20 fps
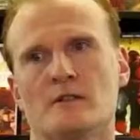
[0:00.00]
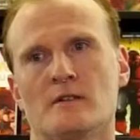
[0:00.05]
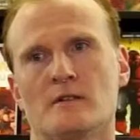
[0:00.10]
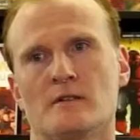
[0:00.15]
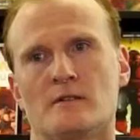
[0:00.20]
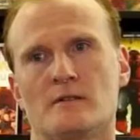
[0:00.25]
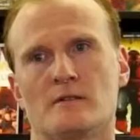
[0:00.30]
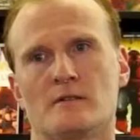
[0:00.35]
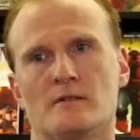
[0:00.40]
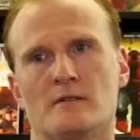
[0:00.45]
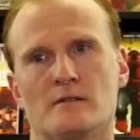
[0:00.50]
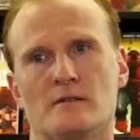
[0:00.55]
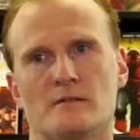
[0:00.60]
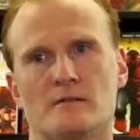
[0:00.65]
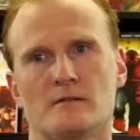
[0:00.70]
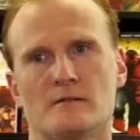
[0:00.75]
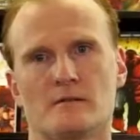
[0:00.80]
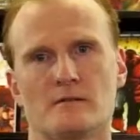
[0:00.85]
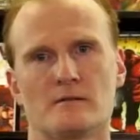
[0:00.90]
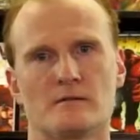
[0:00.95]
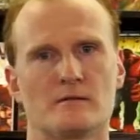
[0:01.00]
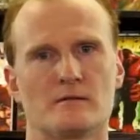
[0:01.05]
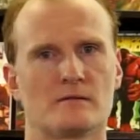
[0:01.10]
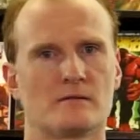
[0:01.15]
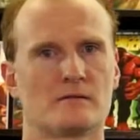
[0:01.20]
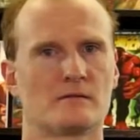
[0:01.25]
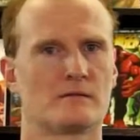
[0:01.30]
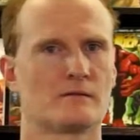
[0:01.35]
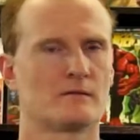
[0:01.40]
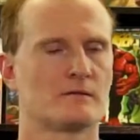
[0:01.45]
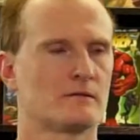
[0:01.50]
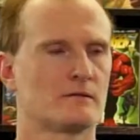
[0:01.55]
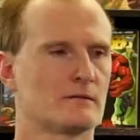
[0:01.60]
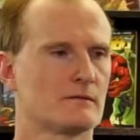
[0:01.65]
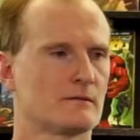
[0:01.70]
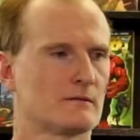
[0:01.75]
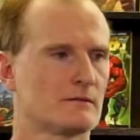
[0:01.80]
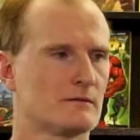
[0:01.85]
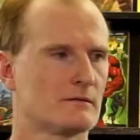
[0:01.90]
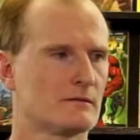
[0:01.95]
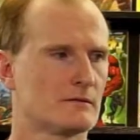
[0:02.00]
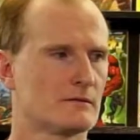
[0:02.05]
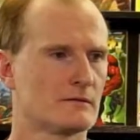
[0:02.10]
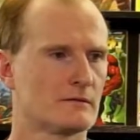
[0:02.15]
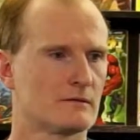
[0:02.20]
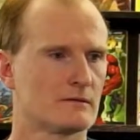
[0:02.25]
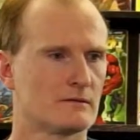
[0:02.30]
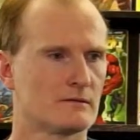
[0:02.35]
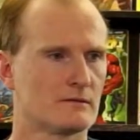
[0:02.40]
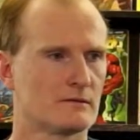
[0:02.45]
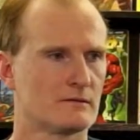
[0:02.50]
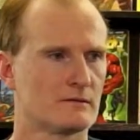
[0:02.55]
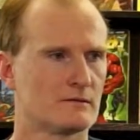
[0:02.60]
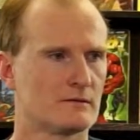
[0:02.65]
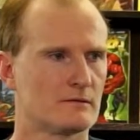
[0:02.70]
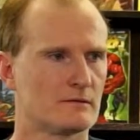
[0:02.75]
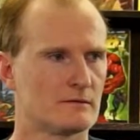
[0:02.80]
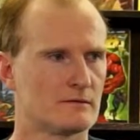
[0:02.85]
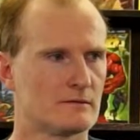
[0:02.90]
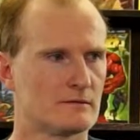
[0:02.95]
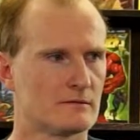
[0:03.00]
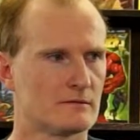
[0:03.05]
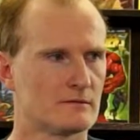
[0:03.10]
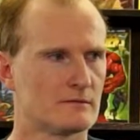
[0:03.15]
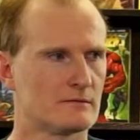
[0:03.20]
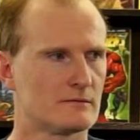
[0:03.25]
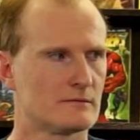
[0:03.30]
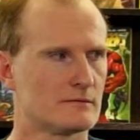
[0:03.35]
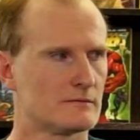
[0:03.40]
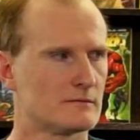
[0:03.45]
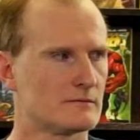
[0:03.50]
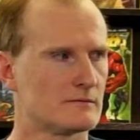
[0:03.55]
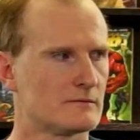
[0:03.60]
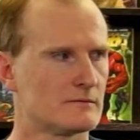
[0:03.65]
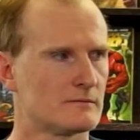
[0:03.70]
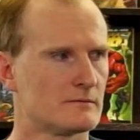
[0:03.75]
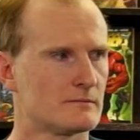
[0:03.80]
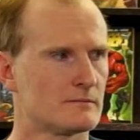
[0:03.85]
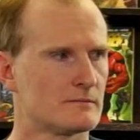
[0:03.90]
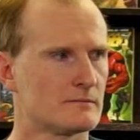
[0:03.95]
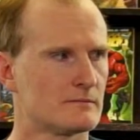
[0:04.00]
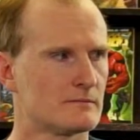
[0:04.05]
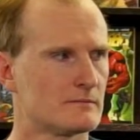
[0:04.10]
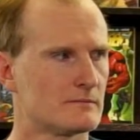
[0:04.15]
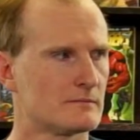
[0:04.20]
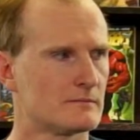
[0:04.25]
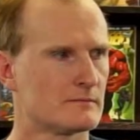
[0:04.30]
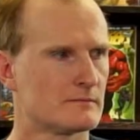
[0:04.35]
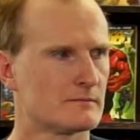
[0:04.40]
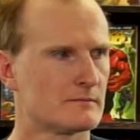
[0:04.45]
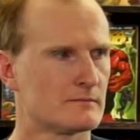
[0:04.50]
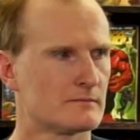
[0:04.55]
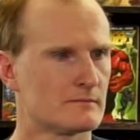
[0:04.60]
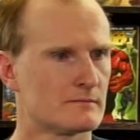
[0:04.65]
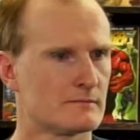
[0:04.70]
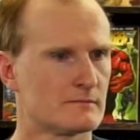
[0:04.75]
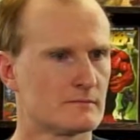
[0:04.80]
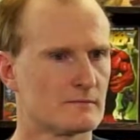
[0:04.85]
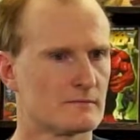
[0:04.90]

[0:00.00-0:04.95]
(not speaking)